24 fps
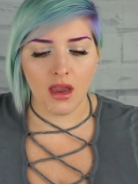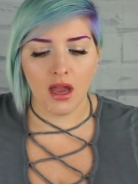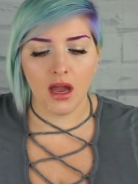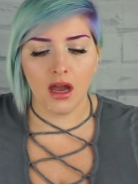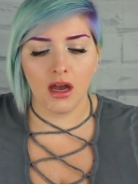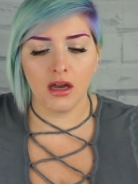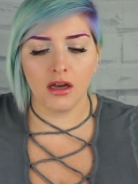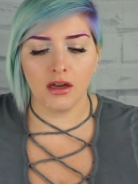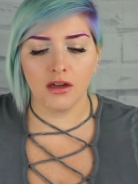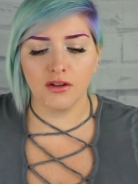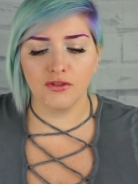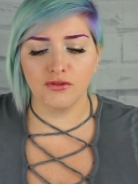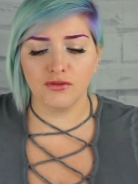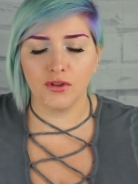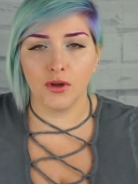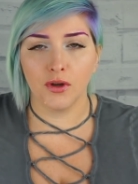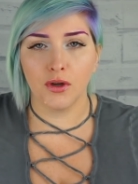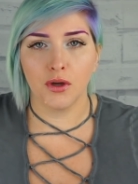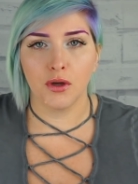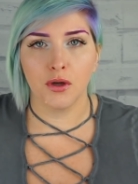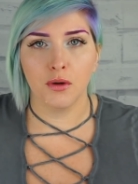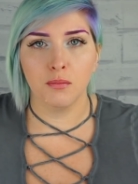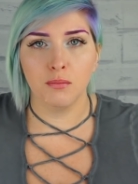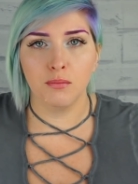of
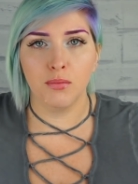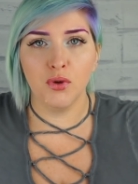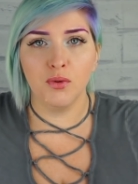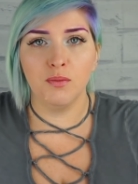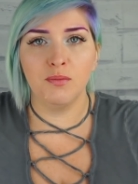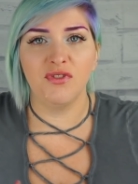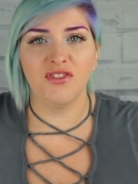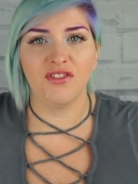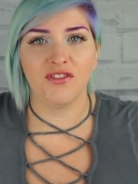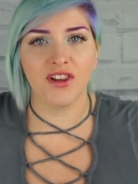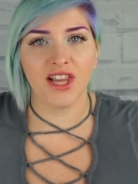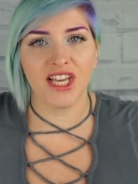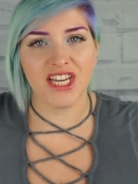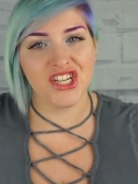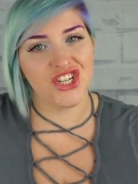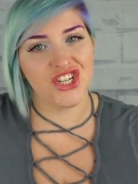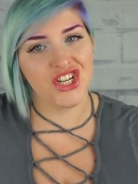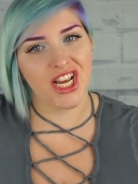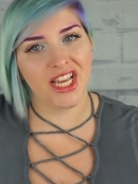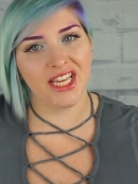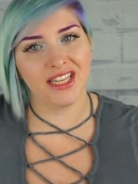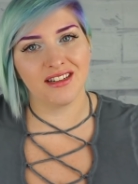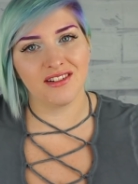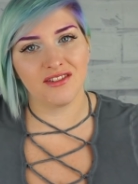boob
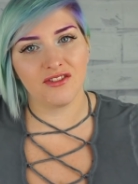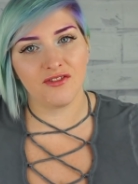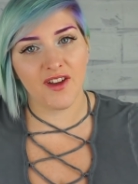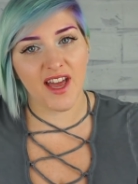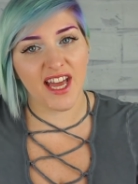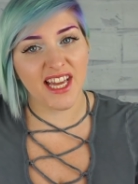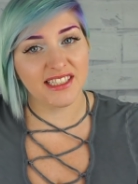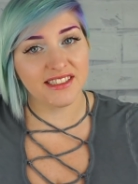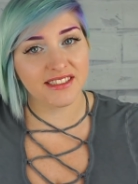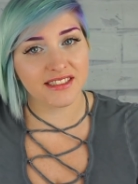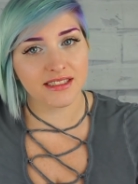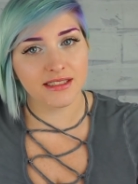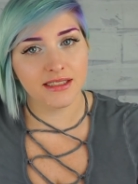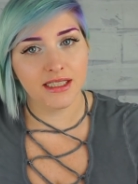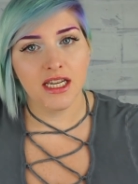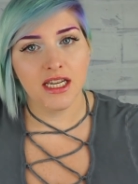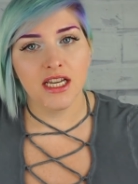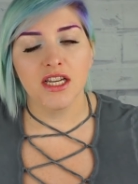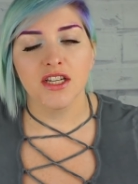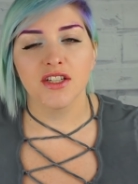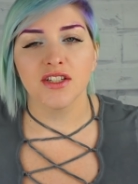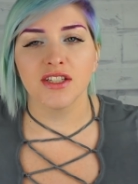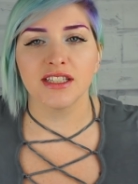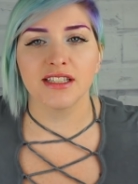flesh and fat.
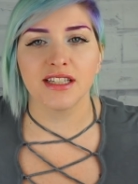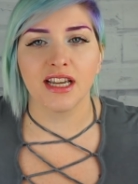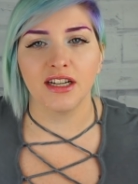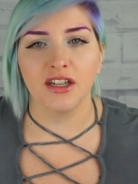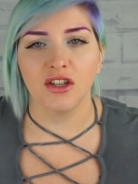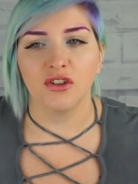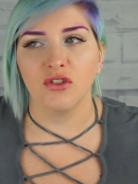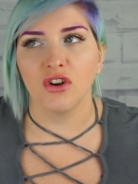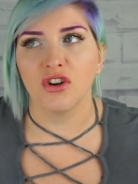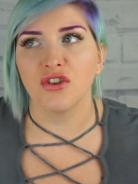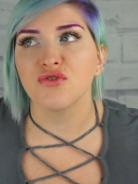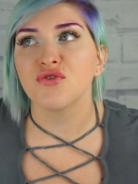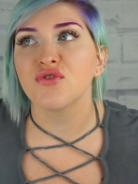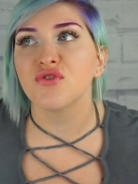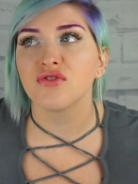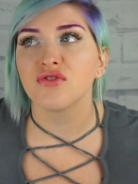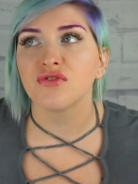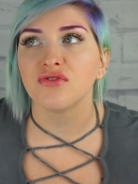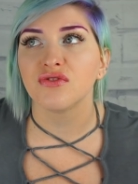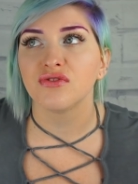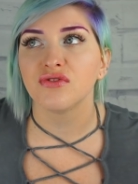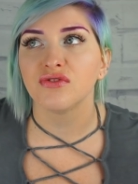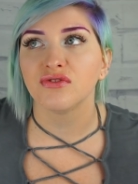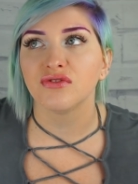That's kind of gross.
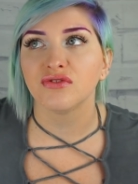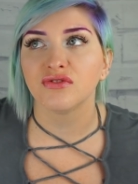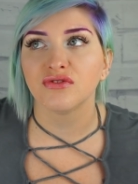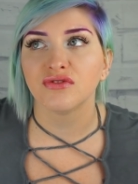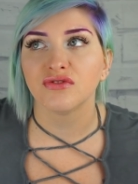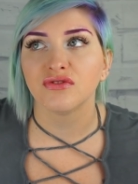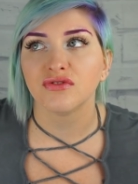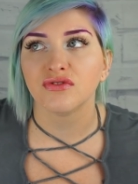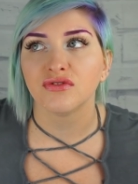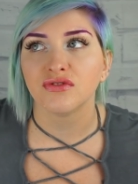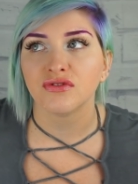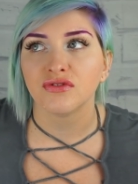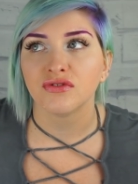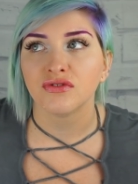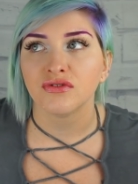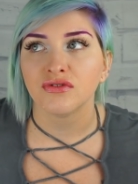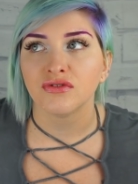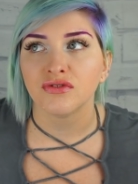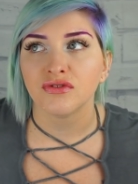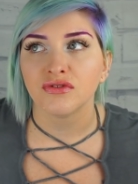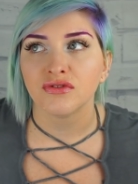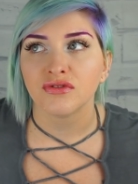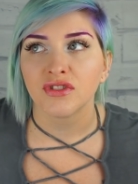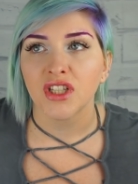
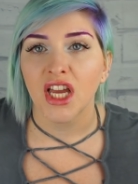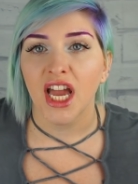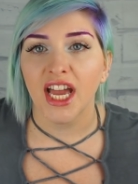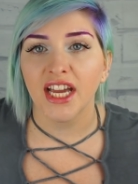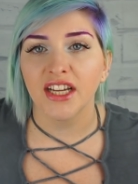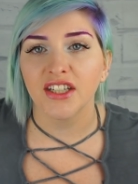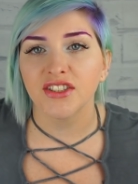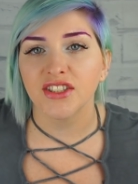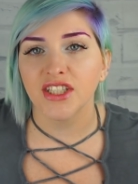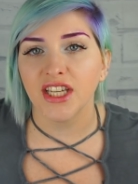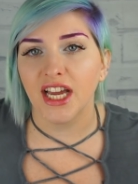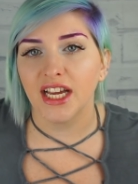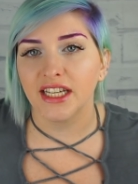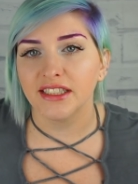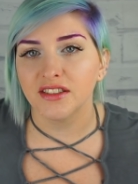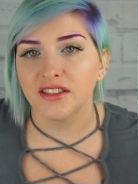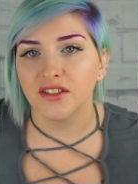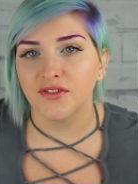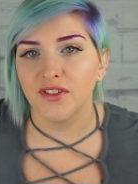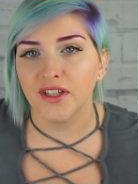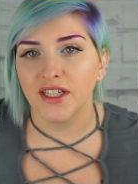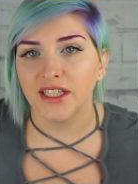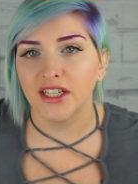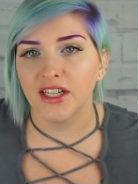I actually asked
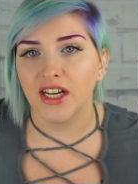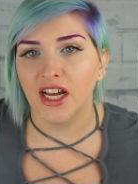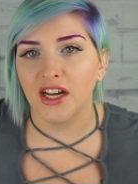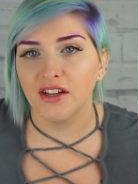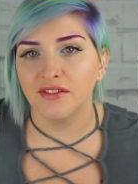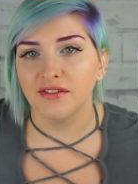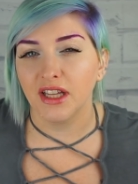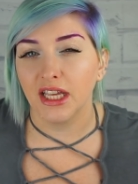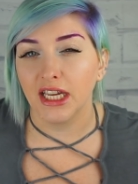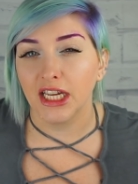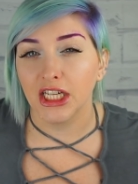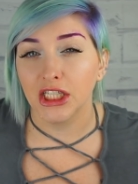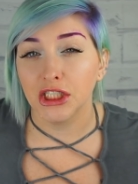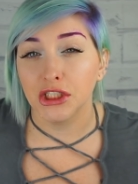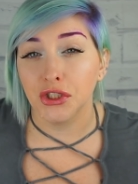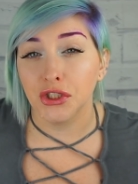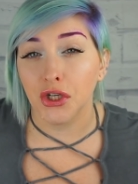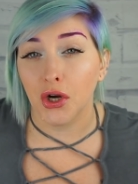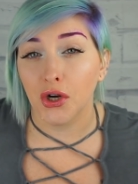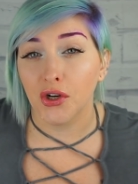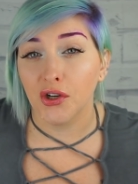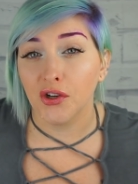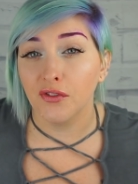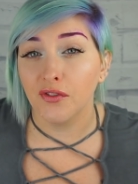if I could have like a
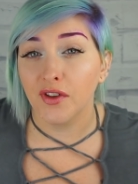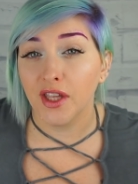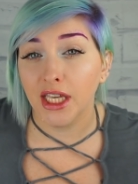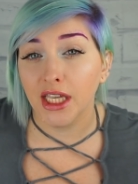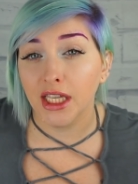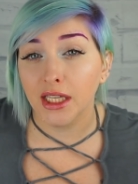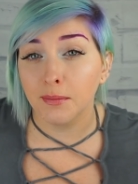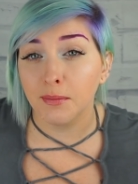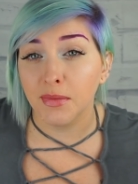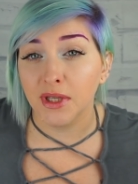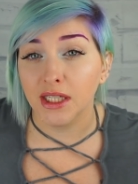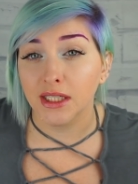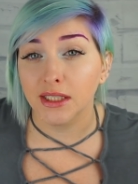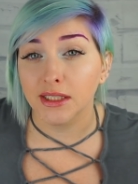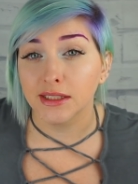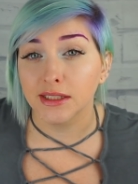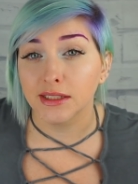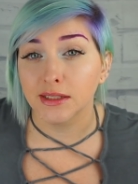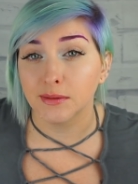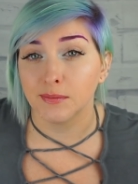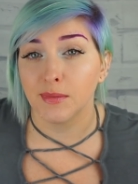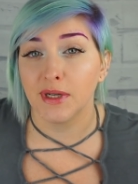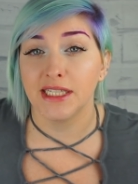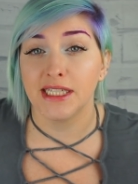jar of it
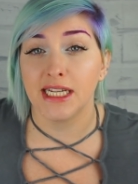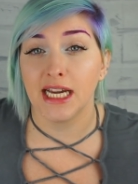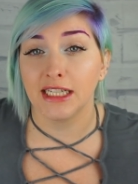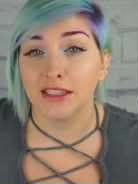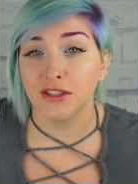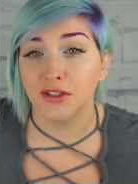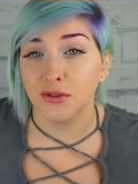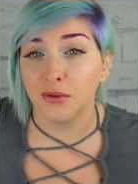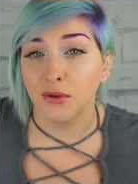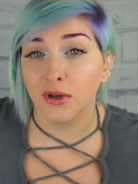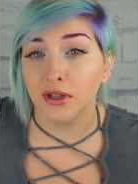because my tattoo